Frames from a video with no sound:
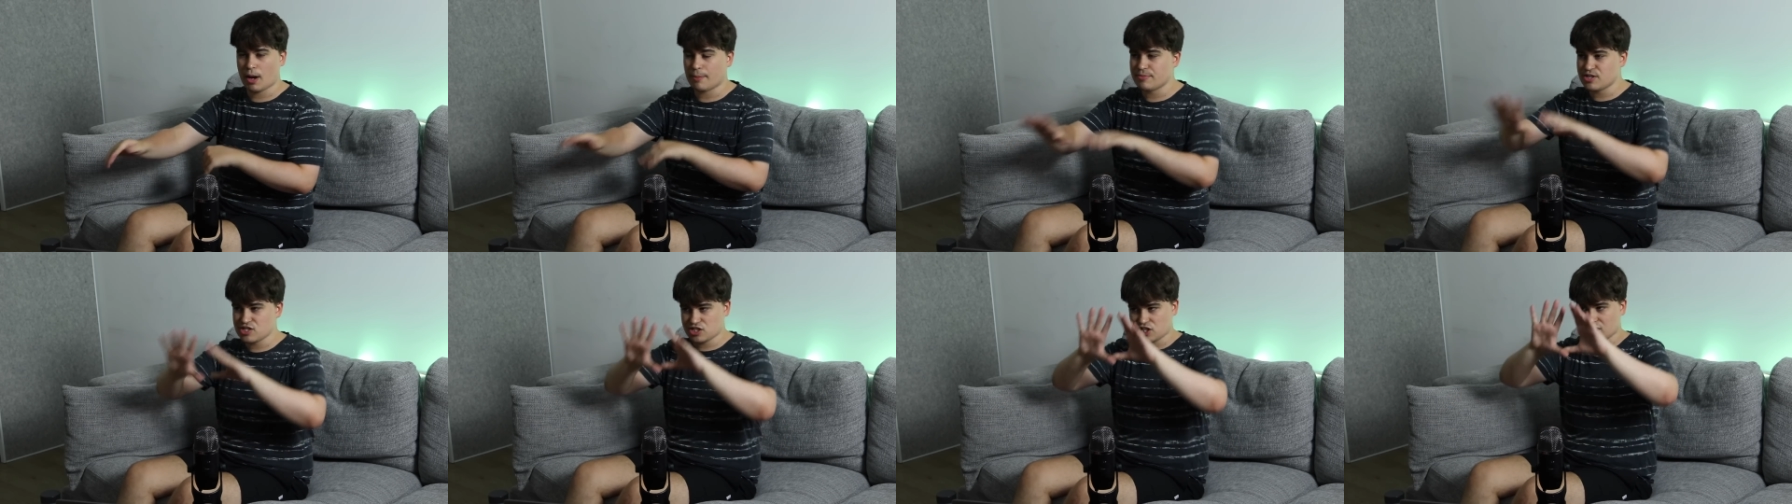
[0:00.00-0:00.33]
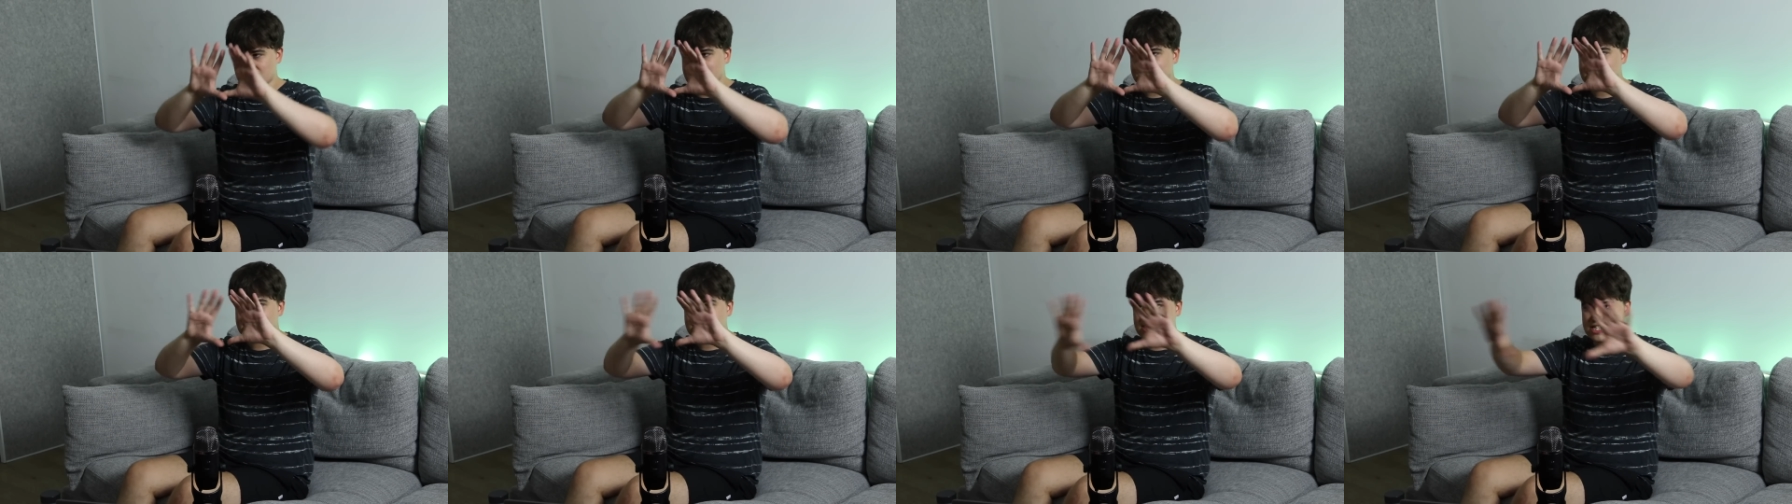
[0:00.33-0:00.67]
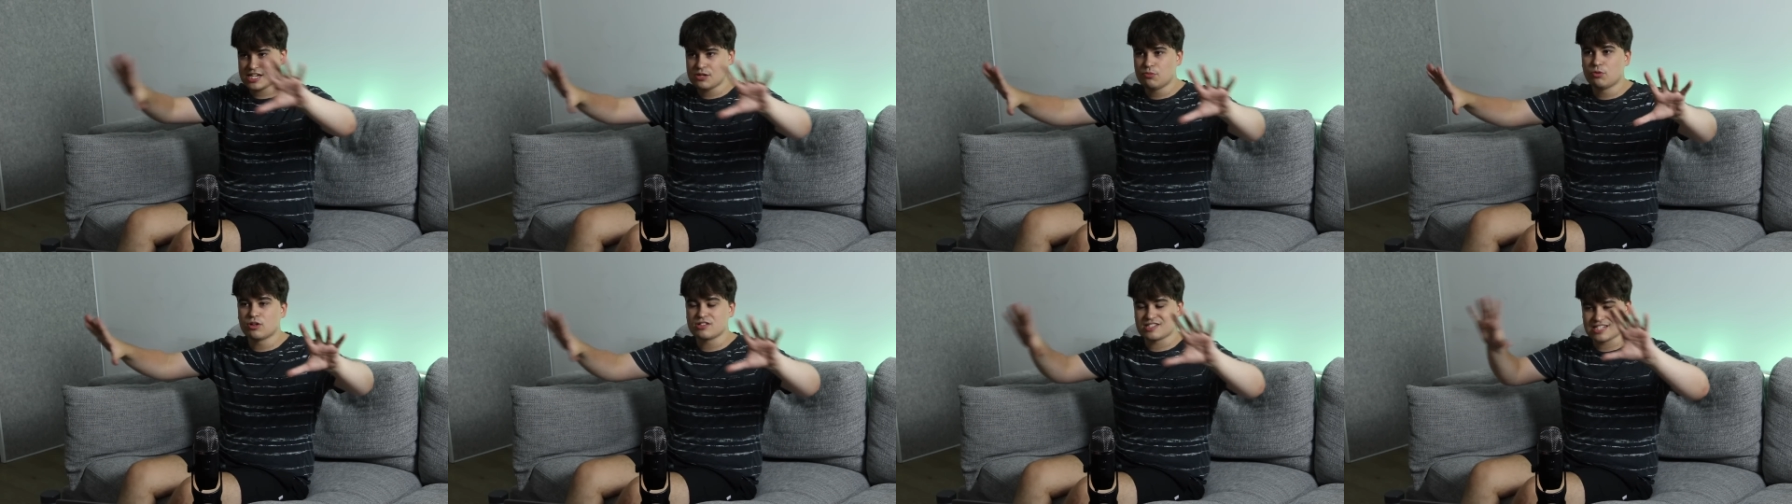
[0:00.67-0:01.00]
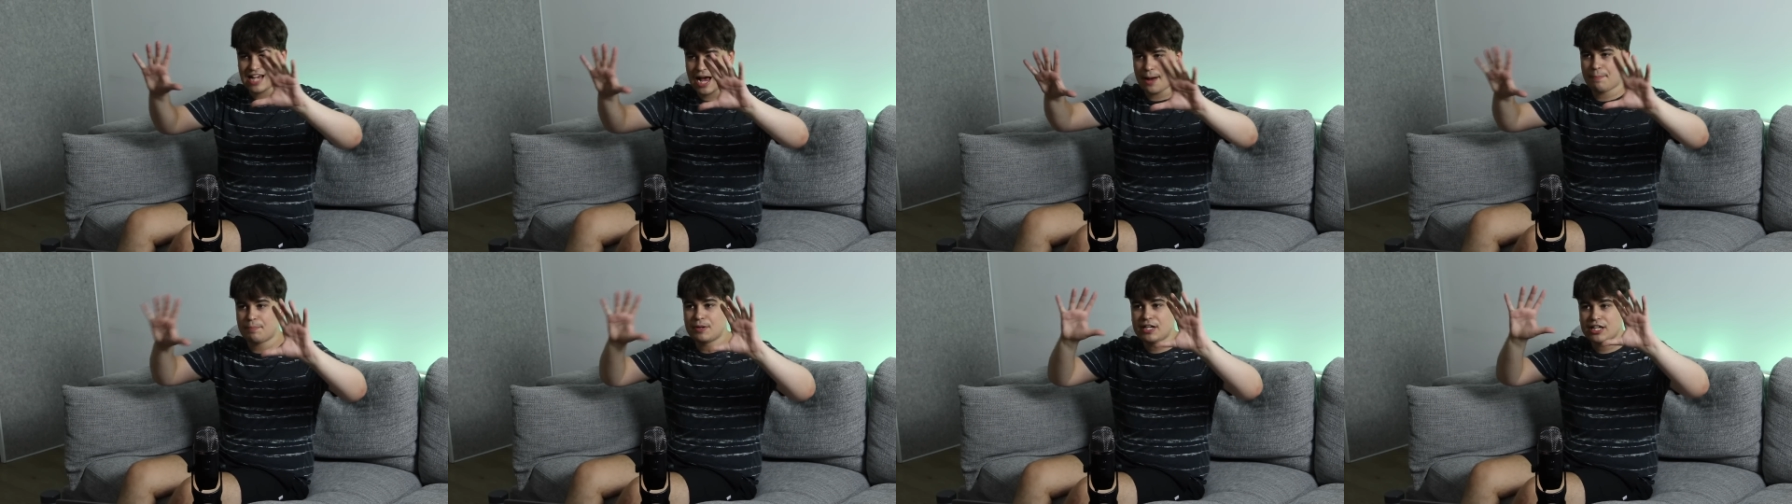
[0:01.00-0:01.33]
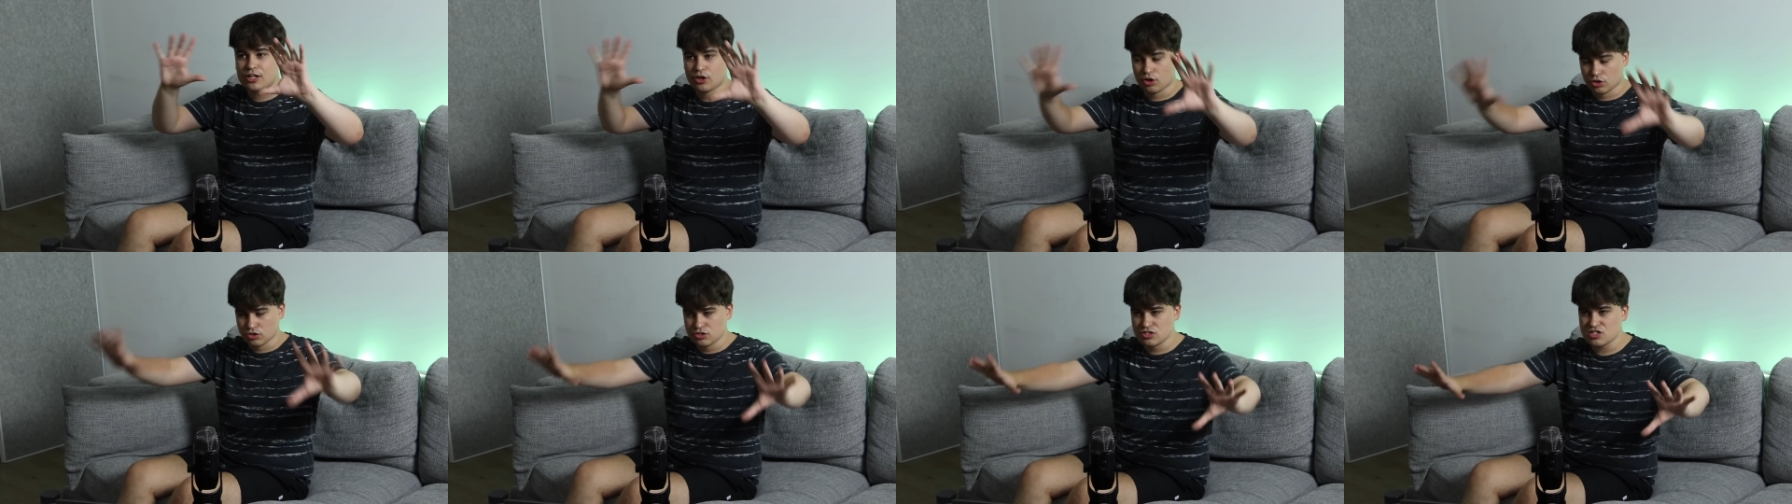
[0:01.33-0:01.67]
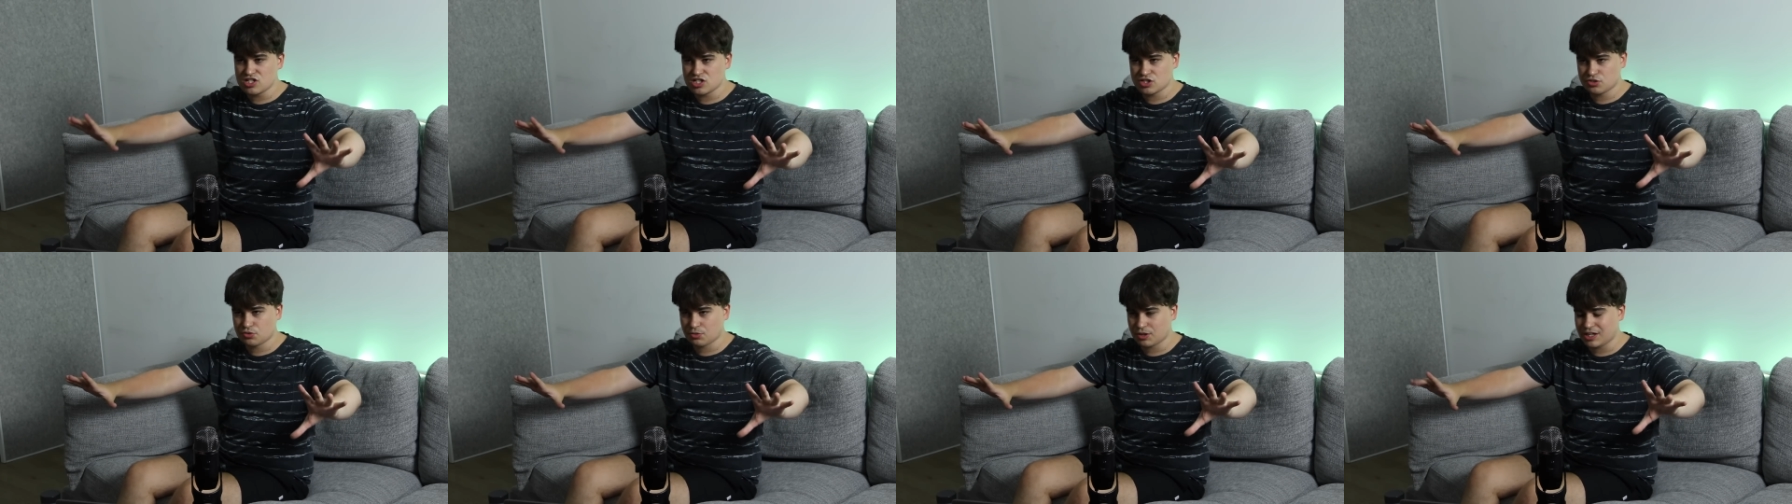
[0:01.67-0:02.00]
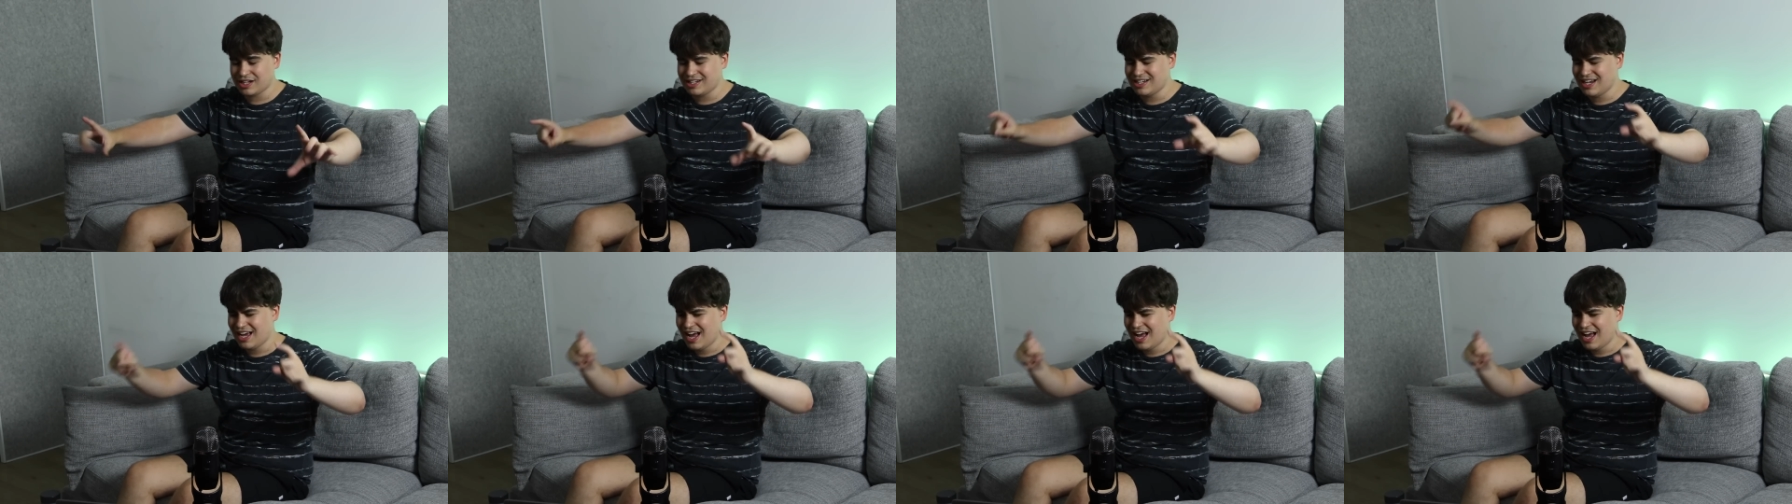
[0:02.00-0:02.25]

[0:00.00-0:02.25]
I'm just gonna see what's happening on screen,